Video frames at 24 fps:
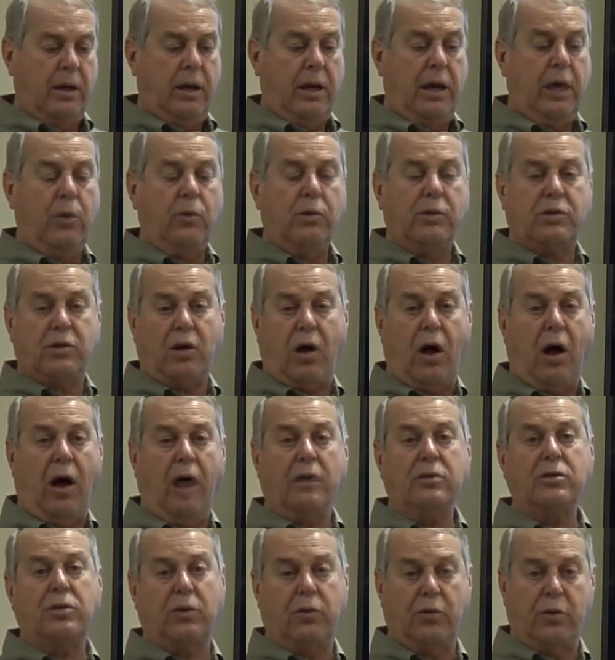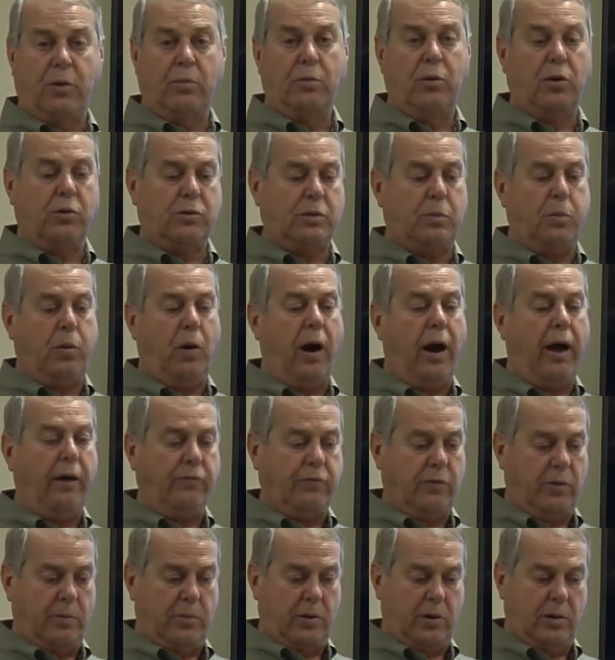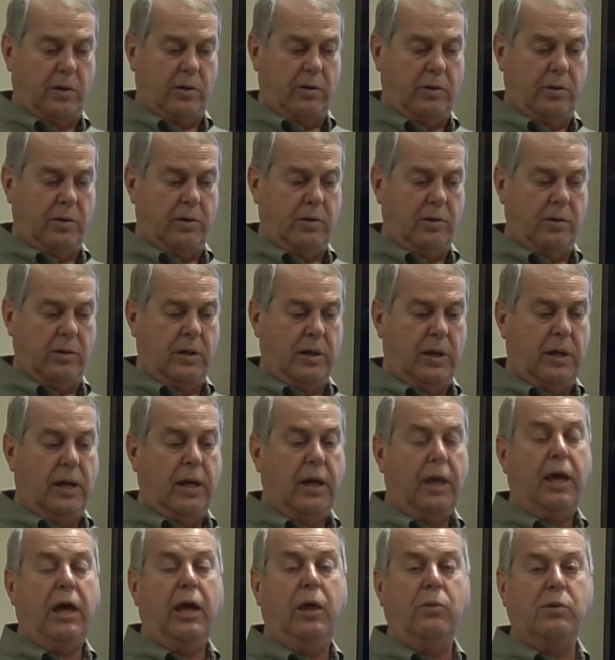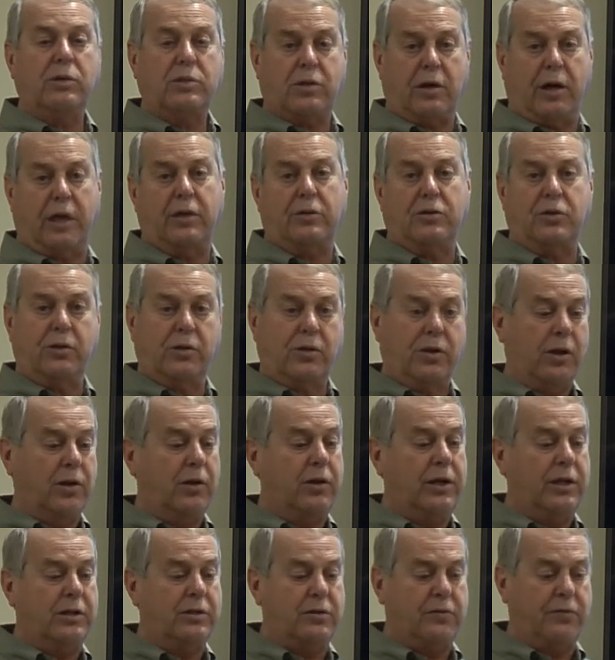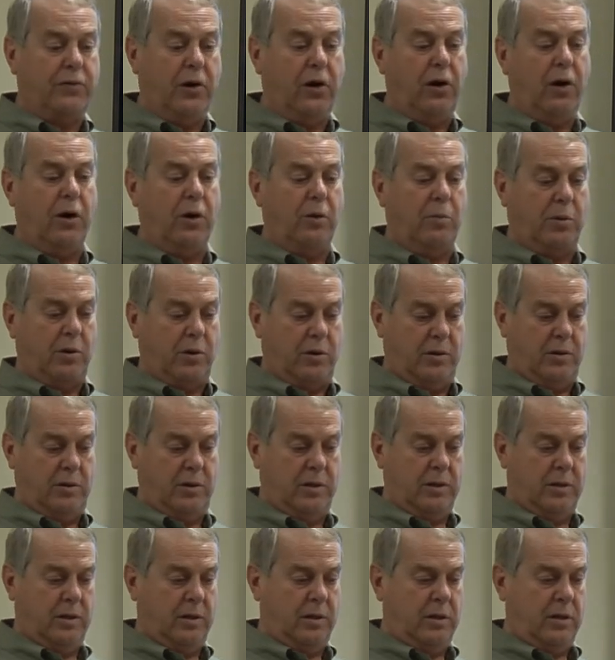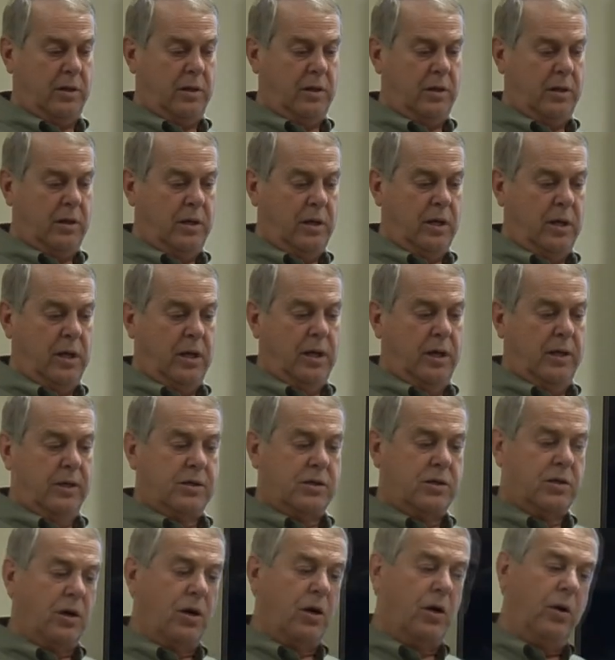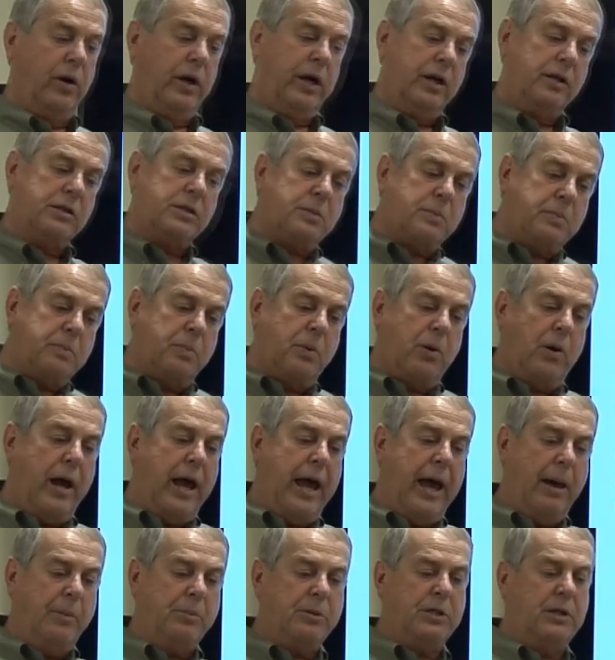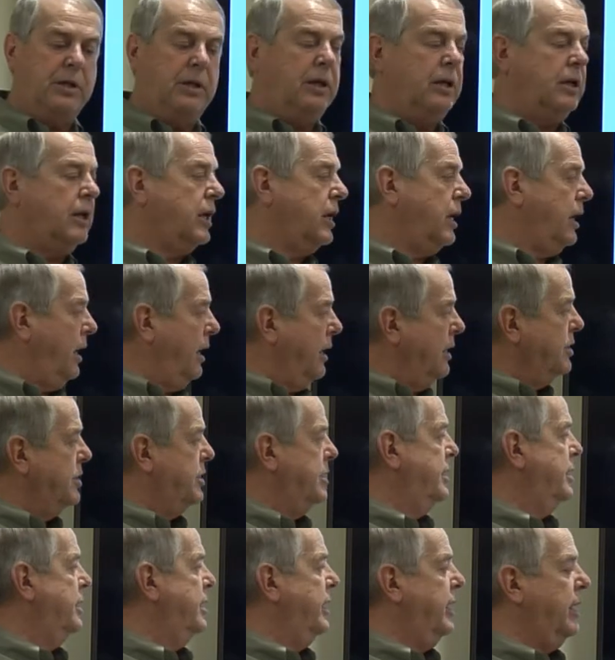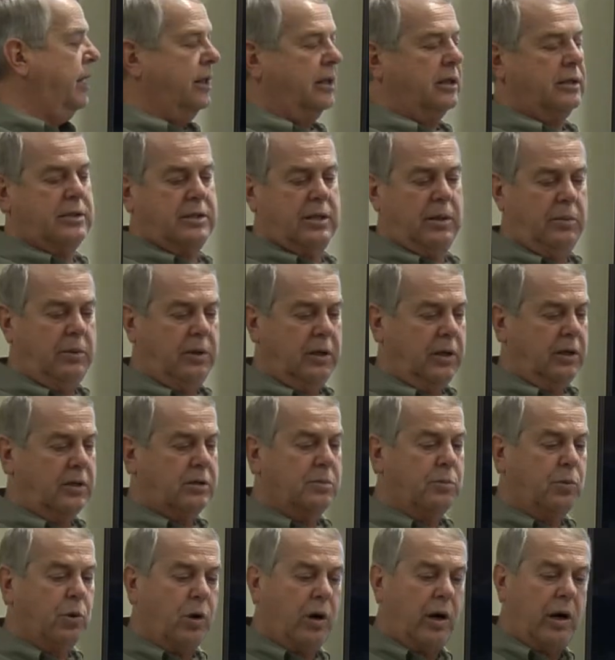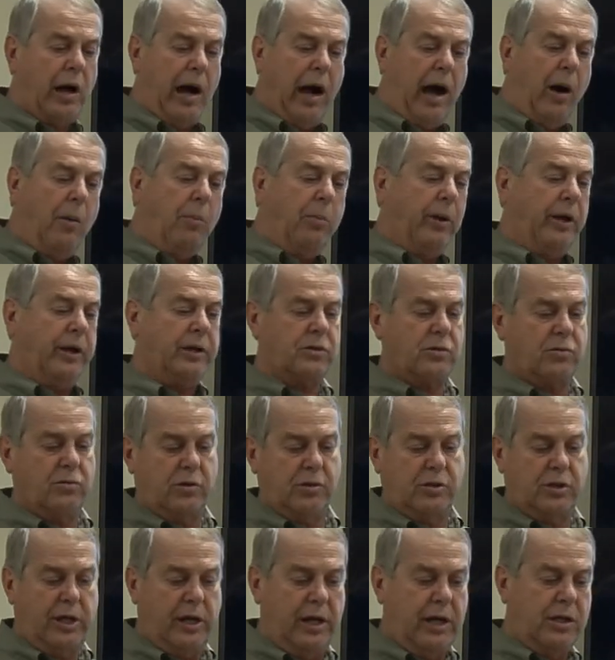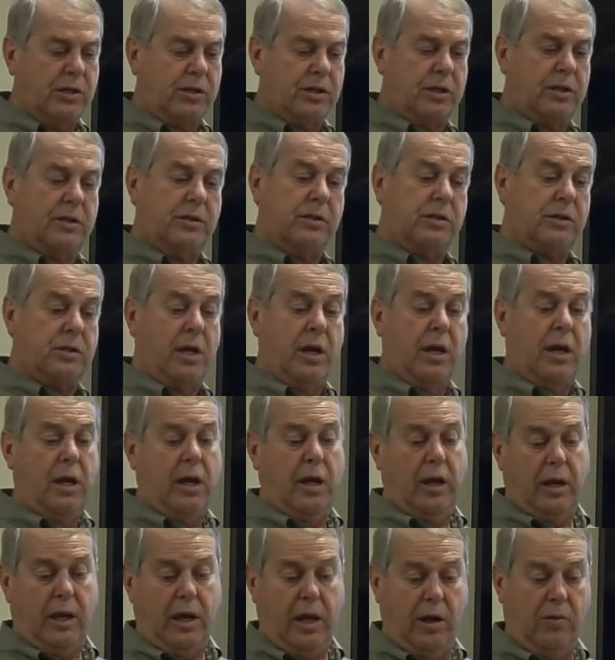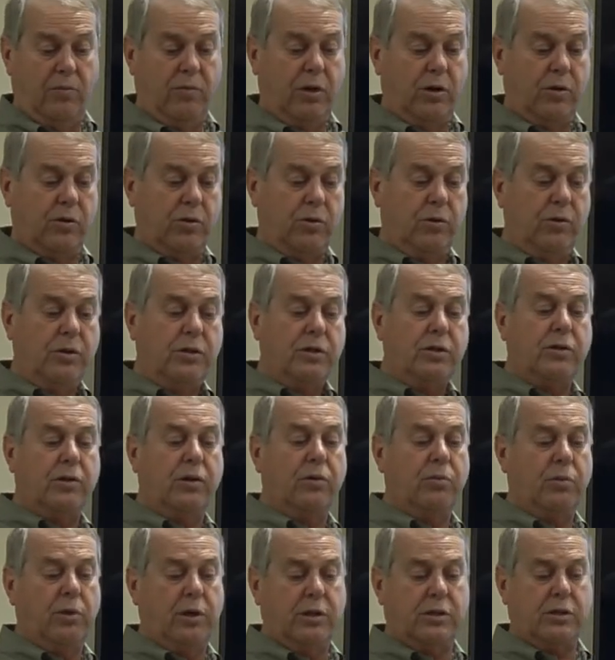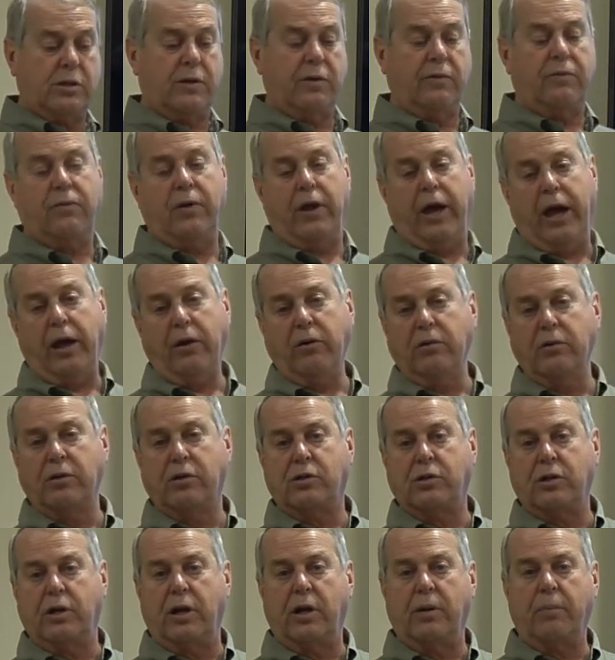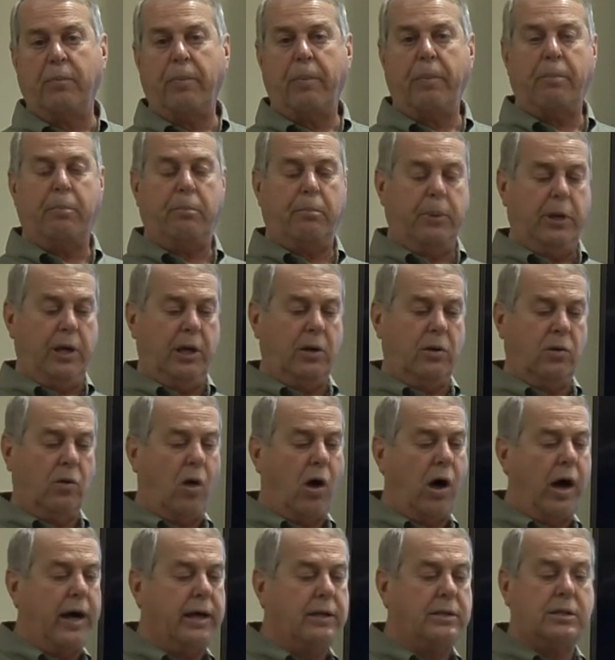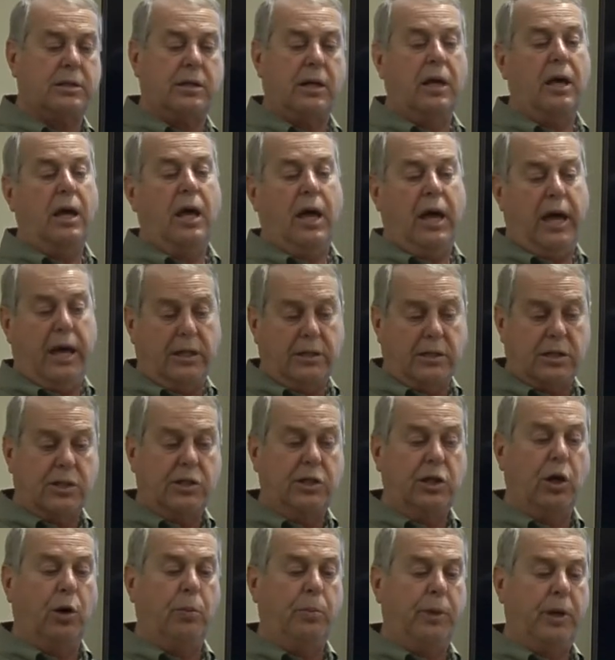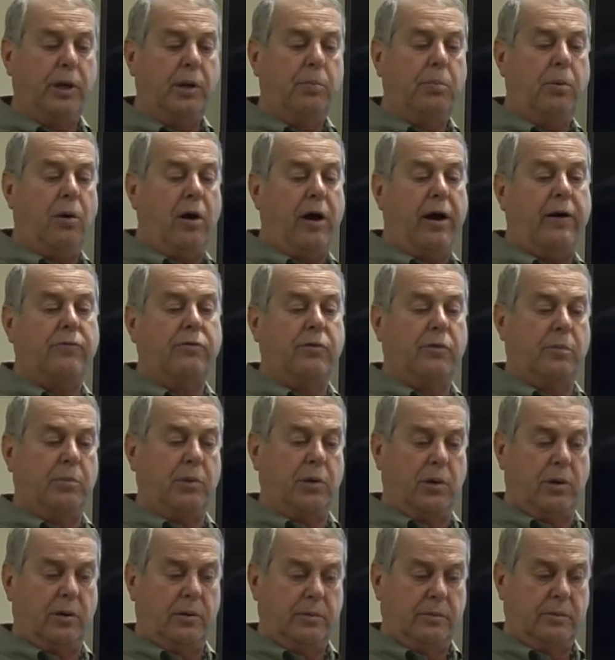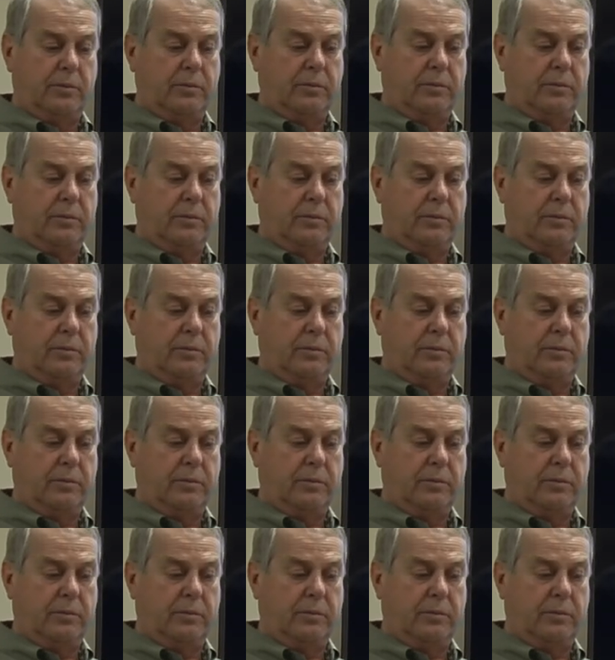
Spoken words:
It was also the most profitable. It was also the least variable. So it's perhaps an indication that some of these more complex rotations can reduce the risk of nitrogen being lost and still be profitable.